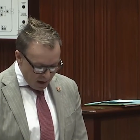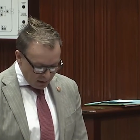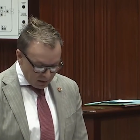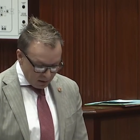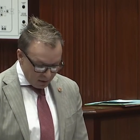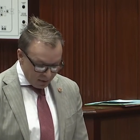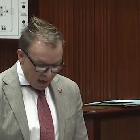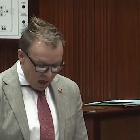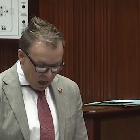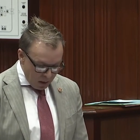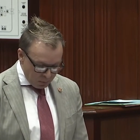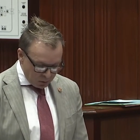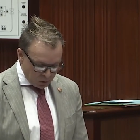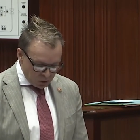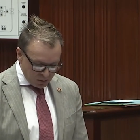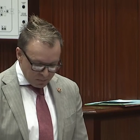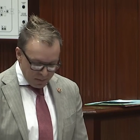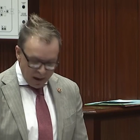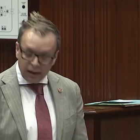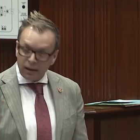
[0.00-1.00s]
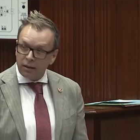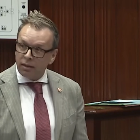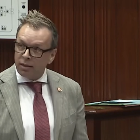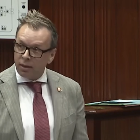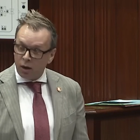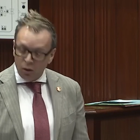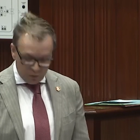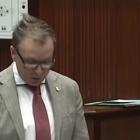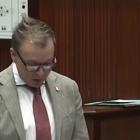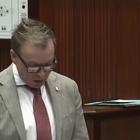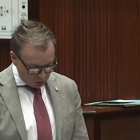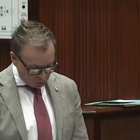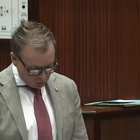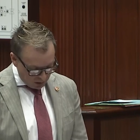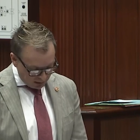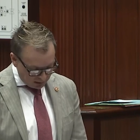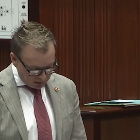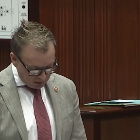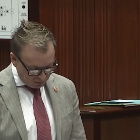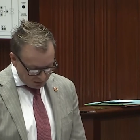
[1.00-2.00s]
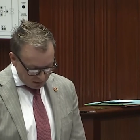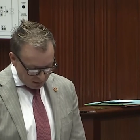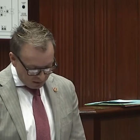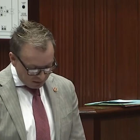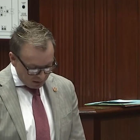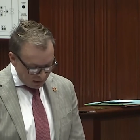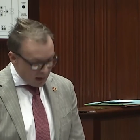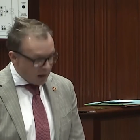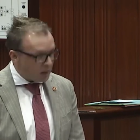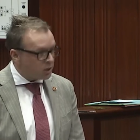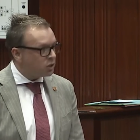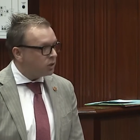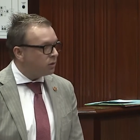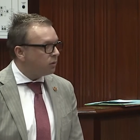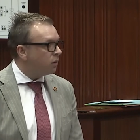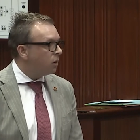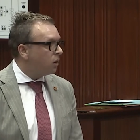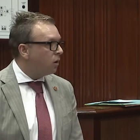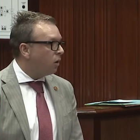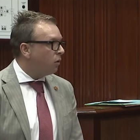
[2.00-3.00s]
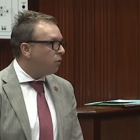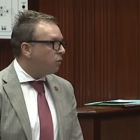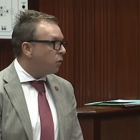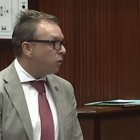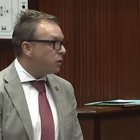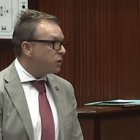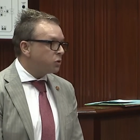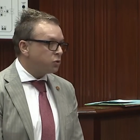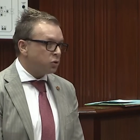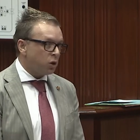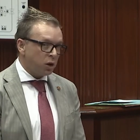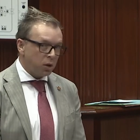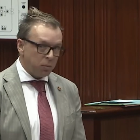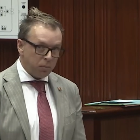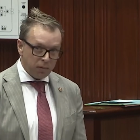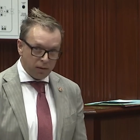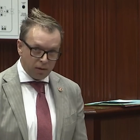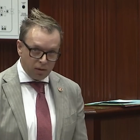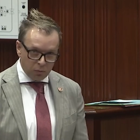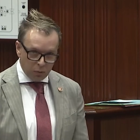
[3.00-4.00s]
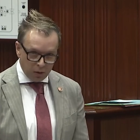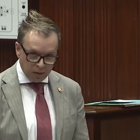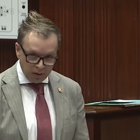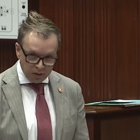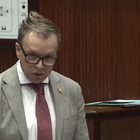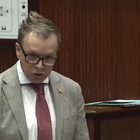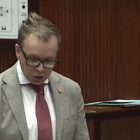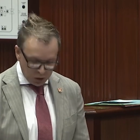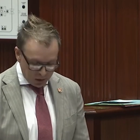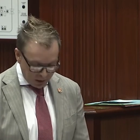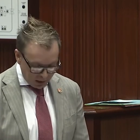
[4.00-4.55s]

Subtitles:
Magnet is able to make itself an attractive destination for astronomers with its